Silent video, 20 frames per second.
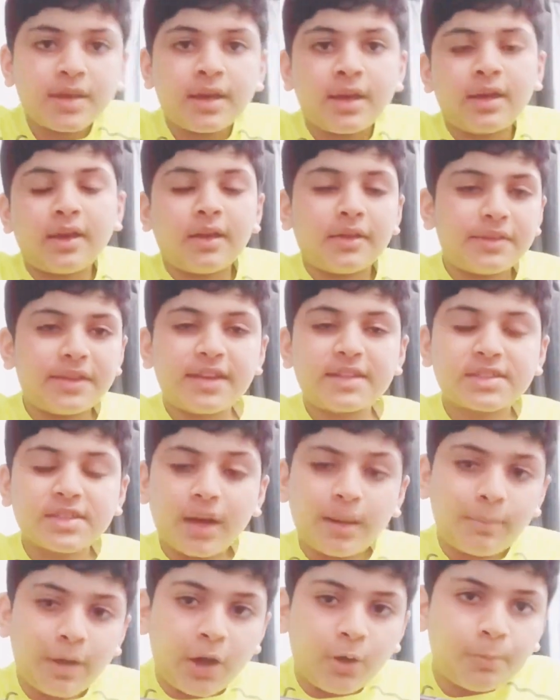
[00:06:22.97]
they
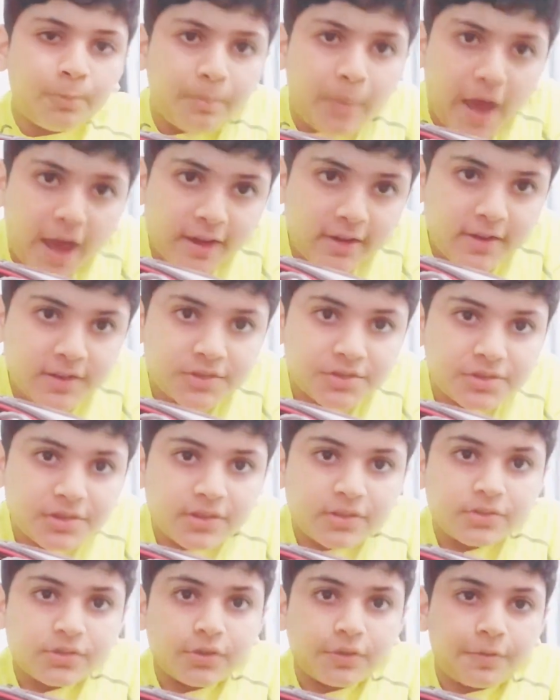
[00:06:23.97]
somehow managed
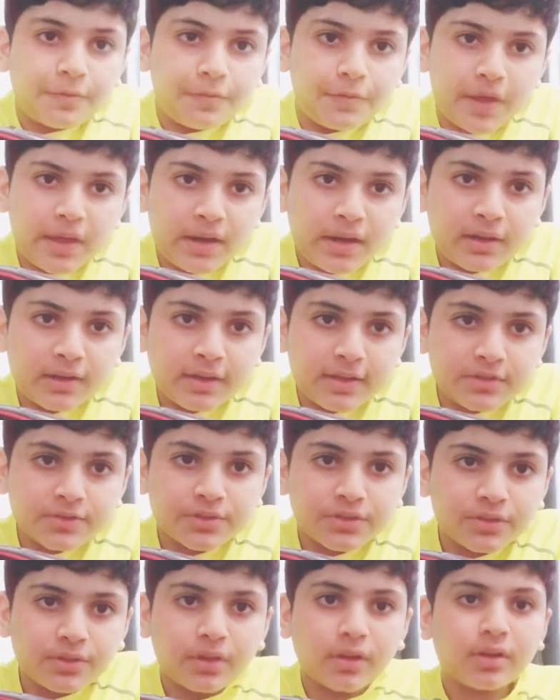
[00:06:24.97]
to fit it
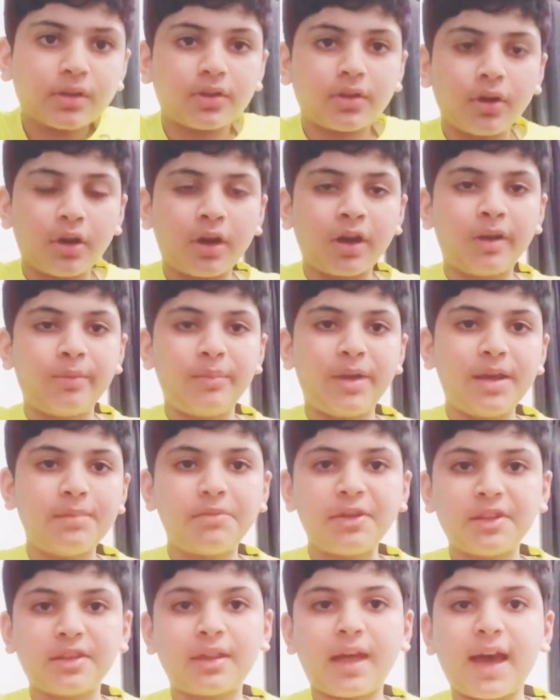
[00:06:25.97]
into the car.
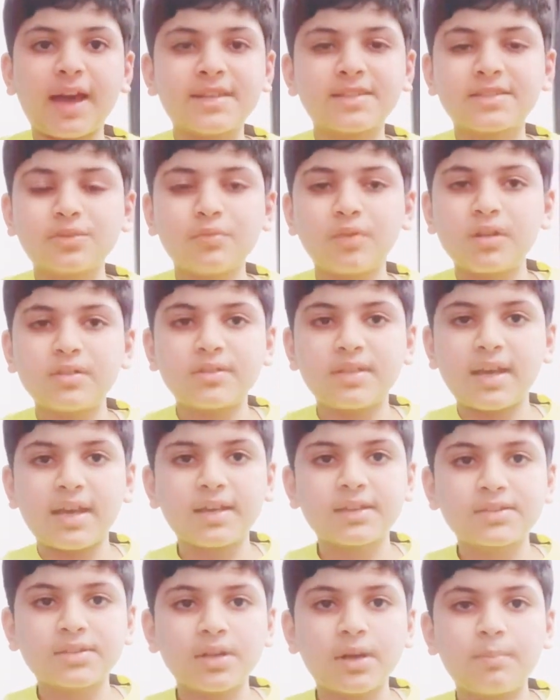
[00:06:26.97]
Maybe that's what
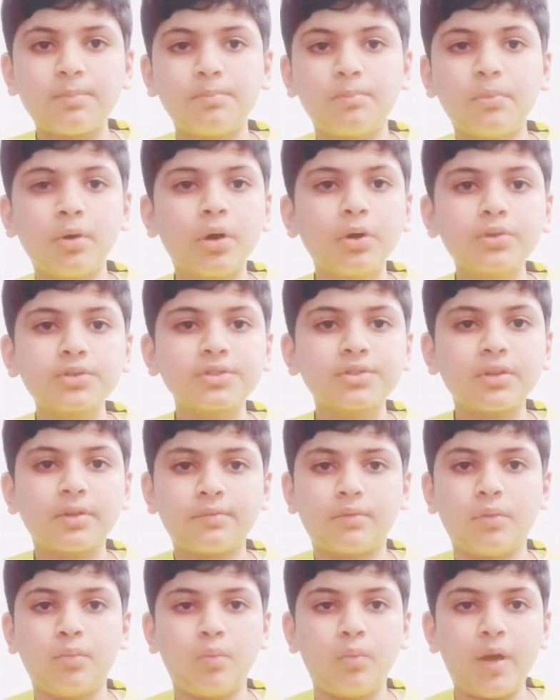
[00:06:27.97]
takes up most of
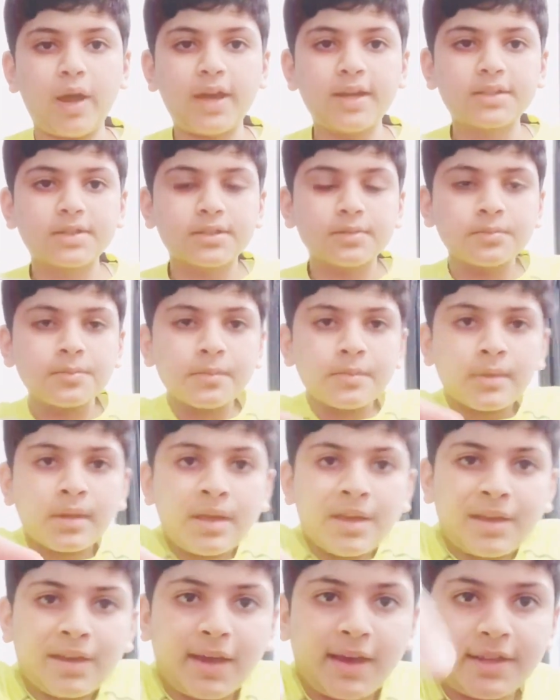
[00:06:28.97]
the weight.
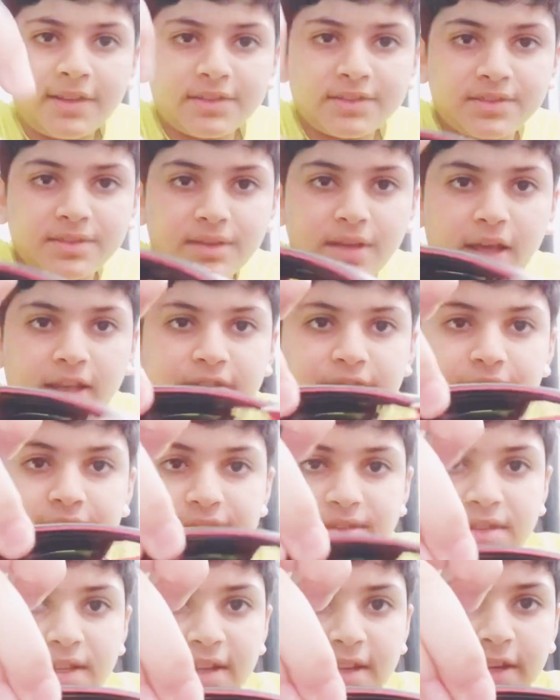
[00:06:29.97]
And as you can
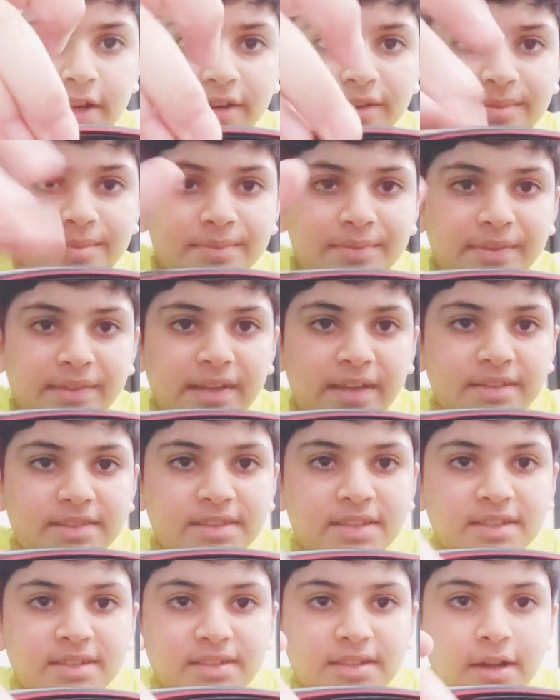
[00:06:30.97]
see here, this
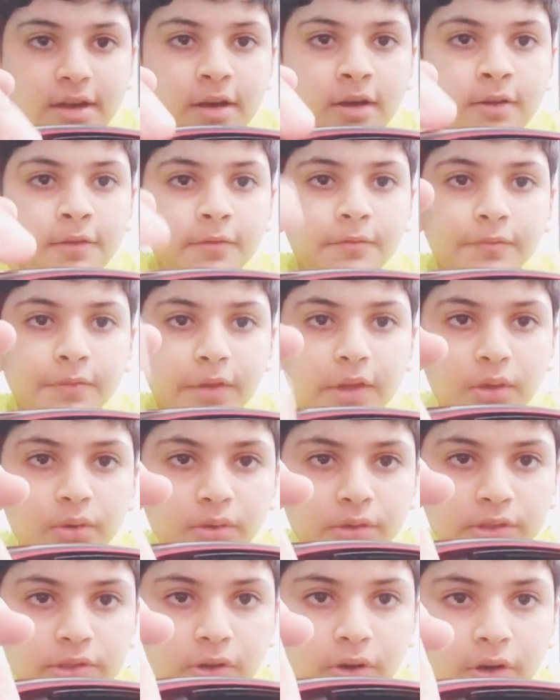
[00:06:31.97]
is the
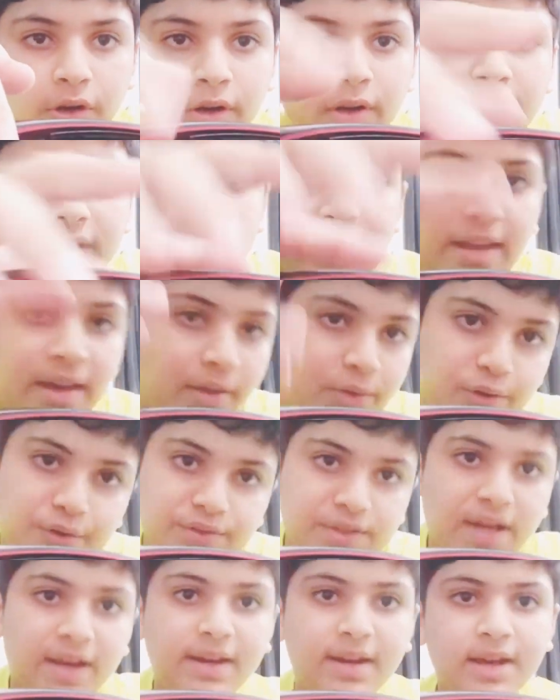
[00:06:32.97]
fuel door and the other
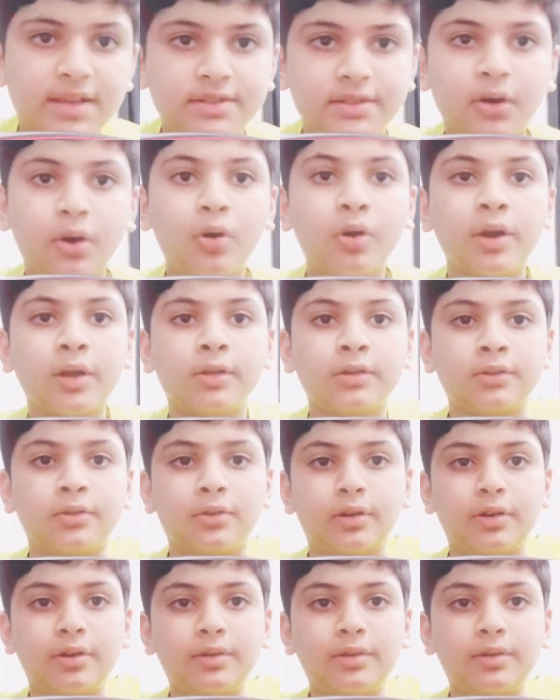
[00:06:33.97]
side has the oil door.